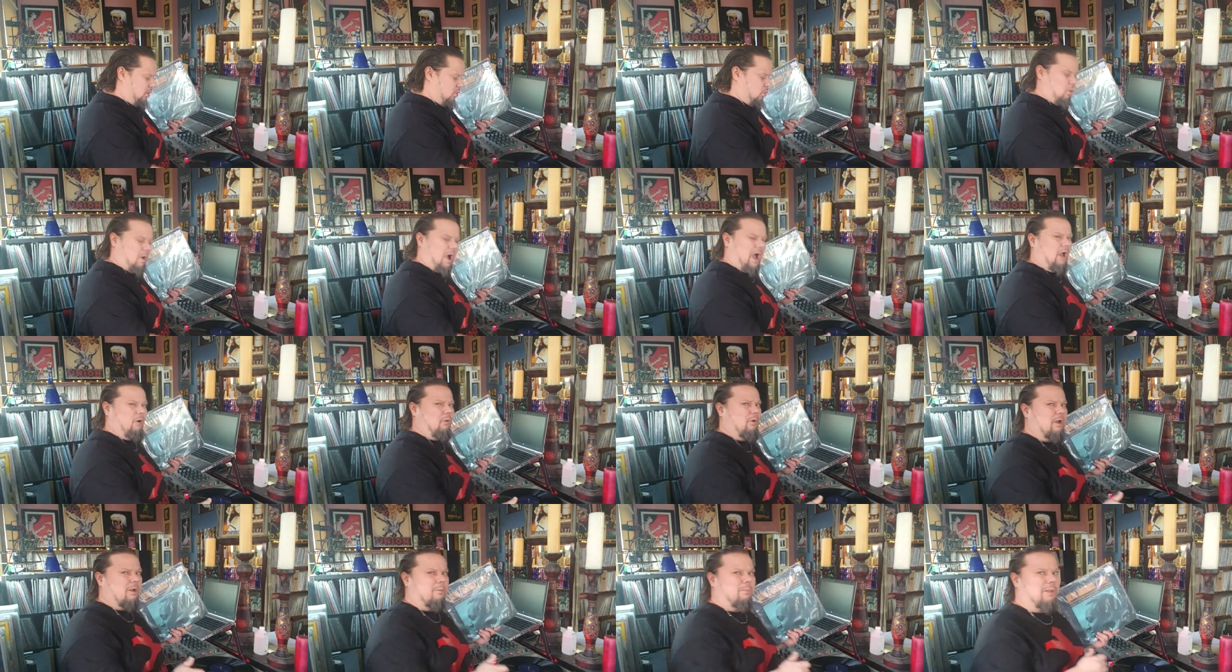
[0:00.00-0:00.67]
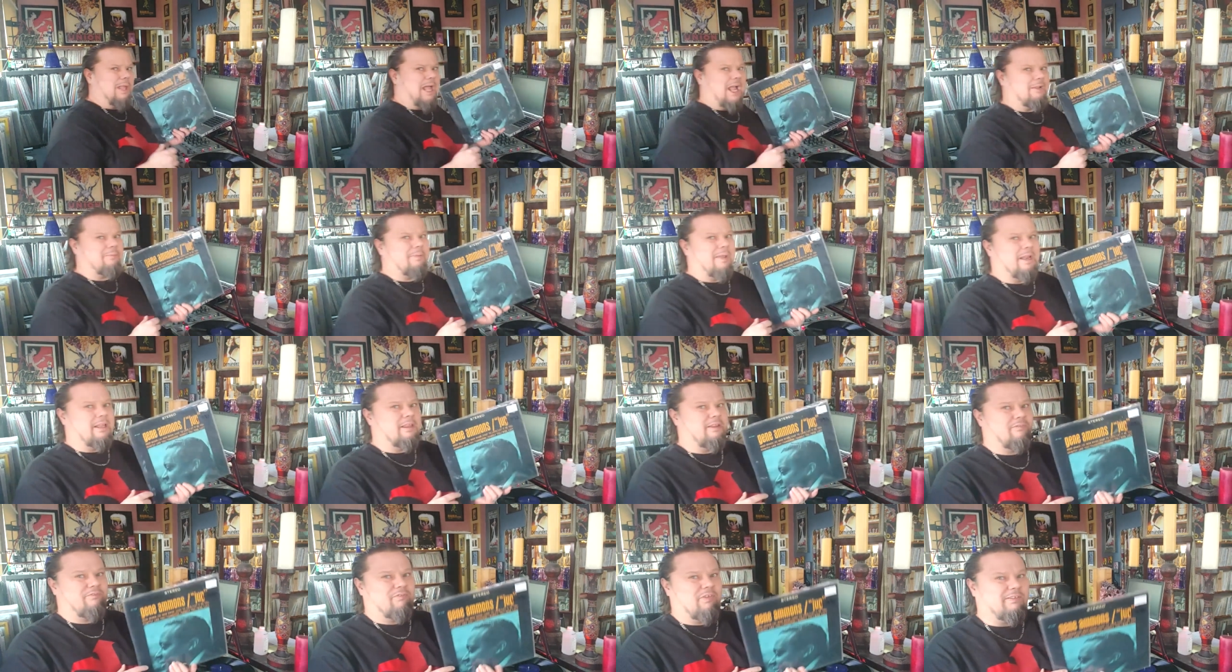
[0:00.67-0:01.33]
why would a black man
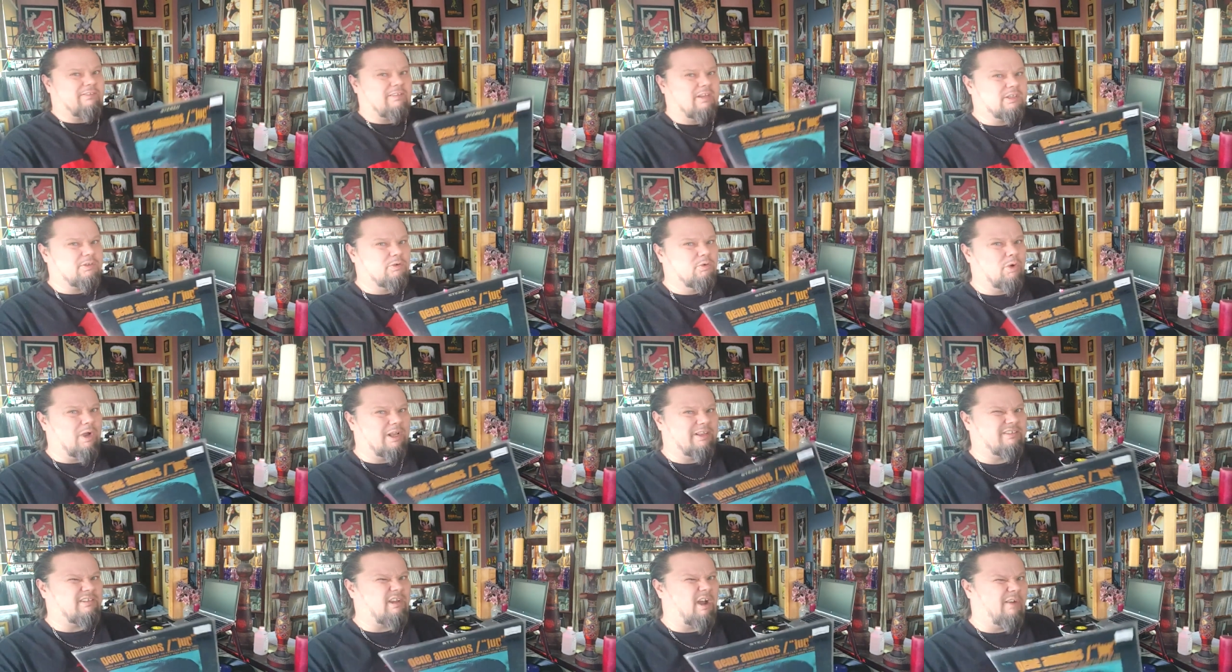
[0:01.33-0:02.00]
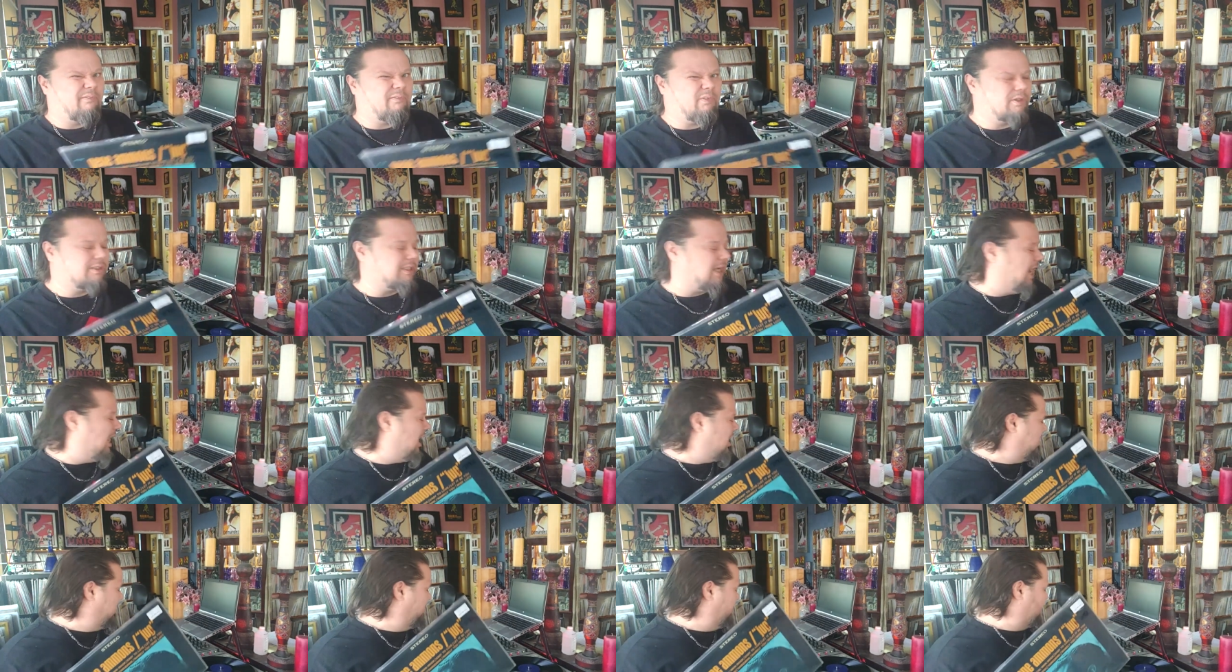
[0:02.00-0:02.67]
in the 50s who had tougher
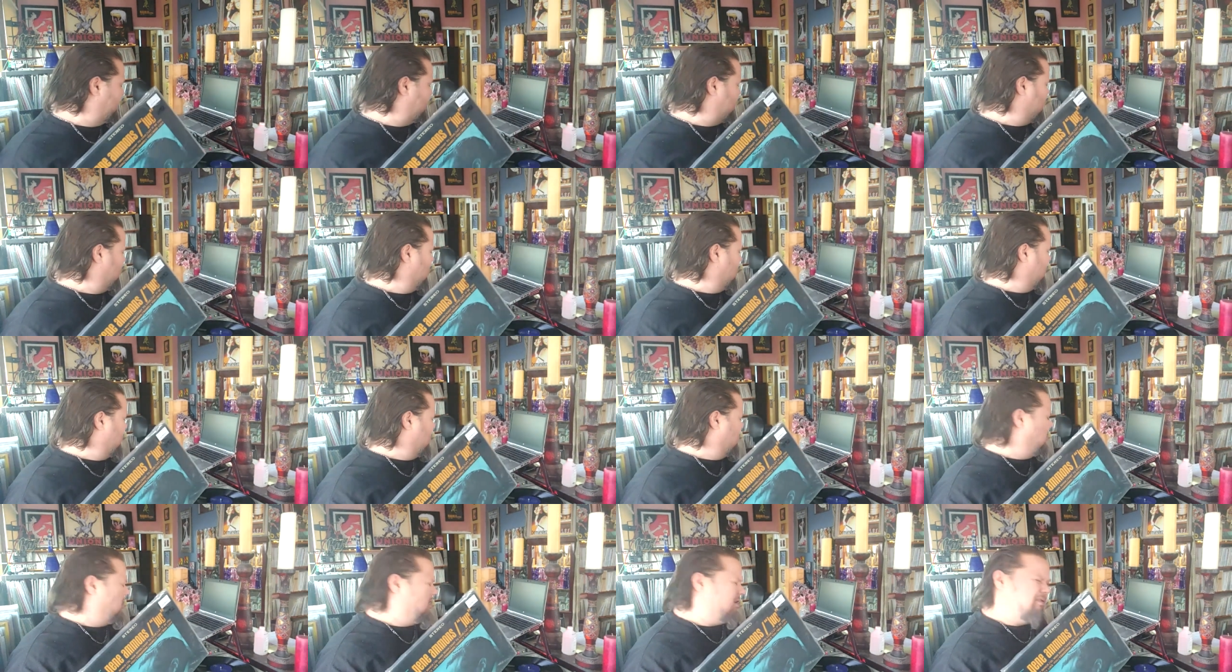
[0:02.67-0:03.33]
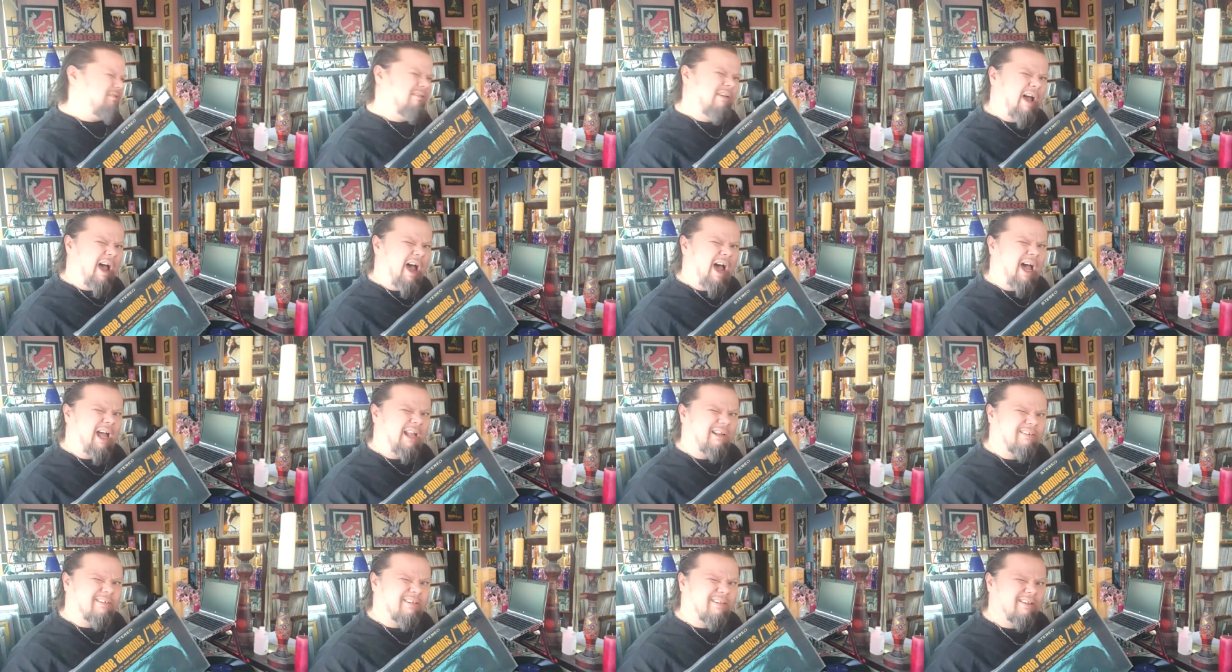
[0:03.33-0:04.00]
times
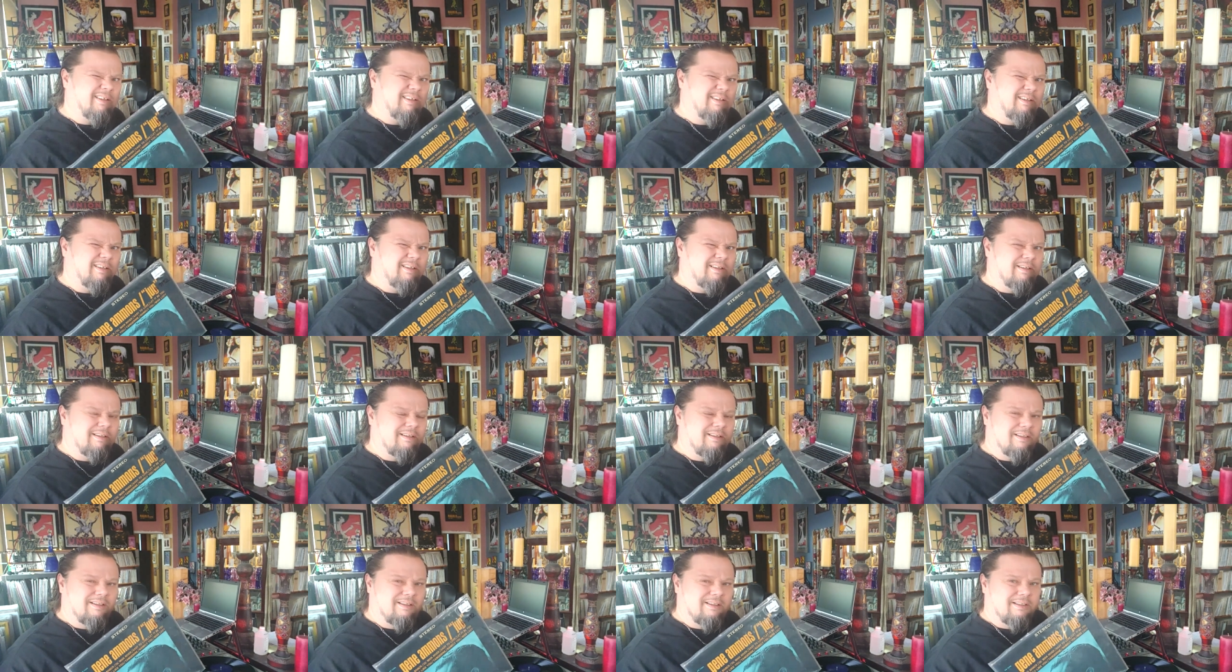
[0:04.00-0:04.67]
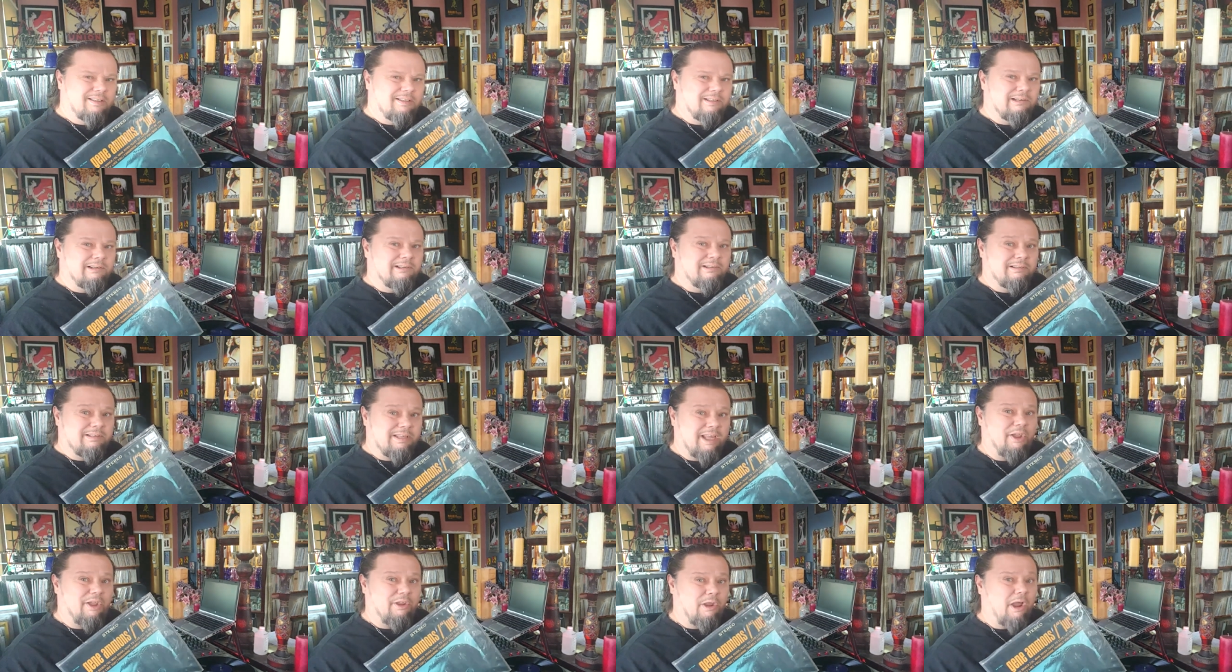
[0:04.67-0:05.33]
not
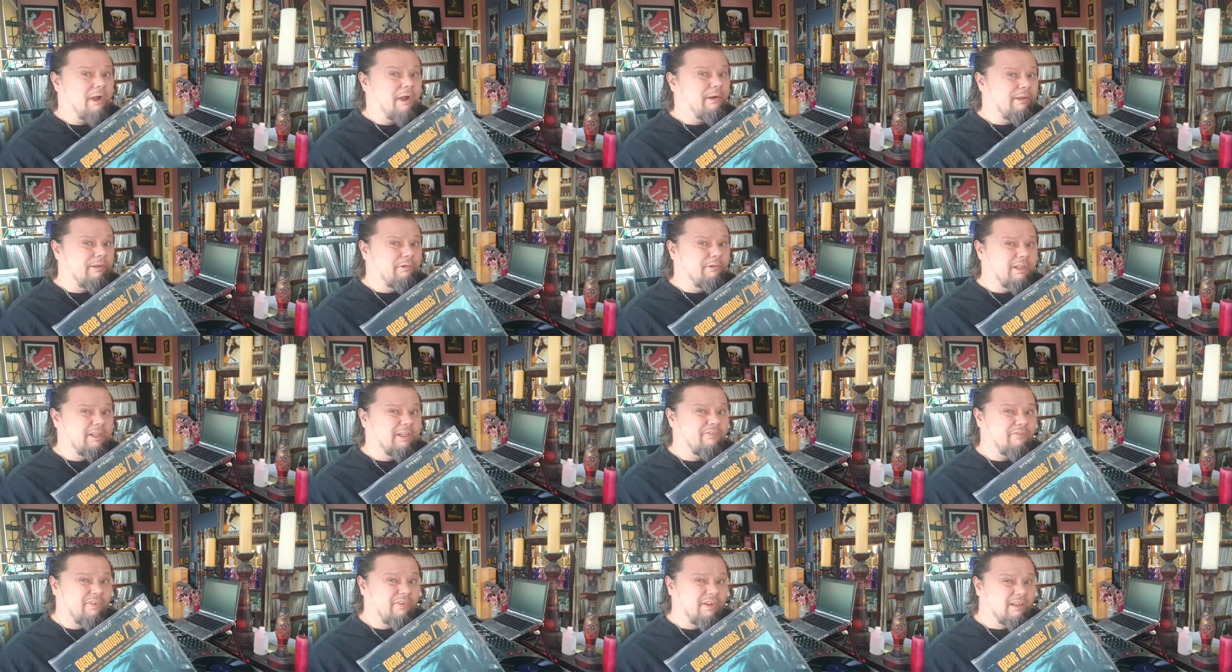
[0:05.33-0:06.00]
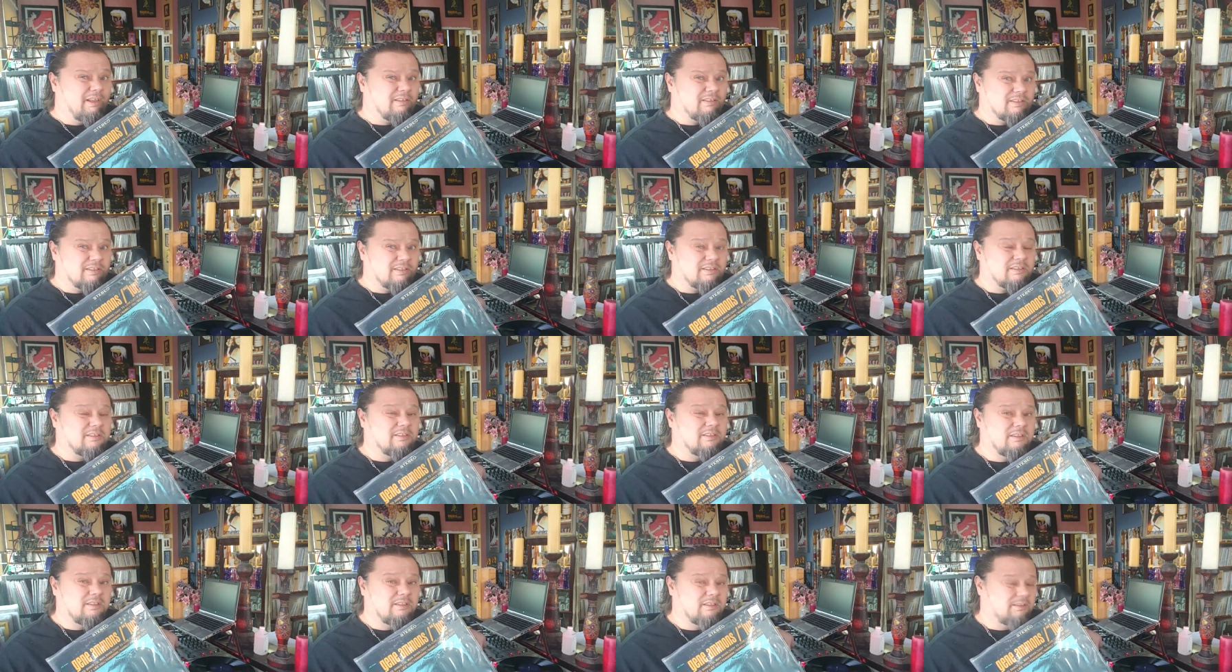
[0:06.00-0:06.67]
tell you how he really feels?